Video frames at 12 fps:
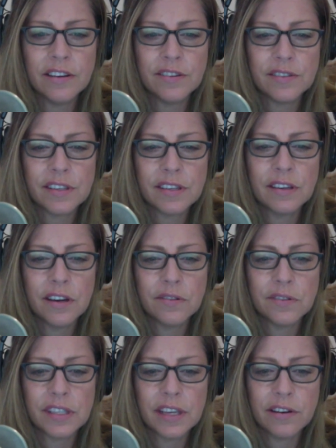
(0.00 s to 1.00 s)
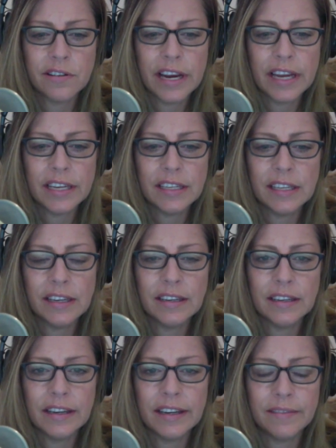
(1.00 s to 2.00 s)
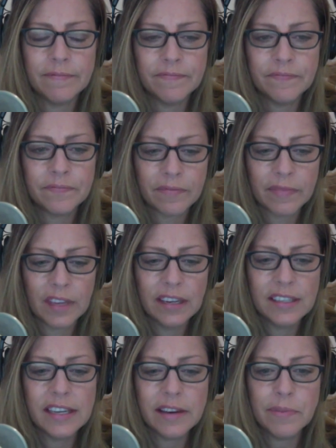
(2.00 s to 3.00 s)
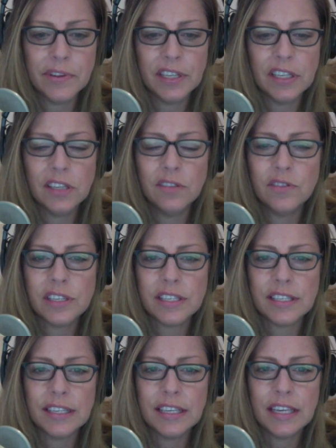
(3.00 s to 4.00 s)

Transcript: those goes though, and the um, example that you just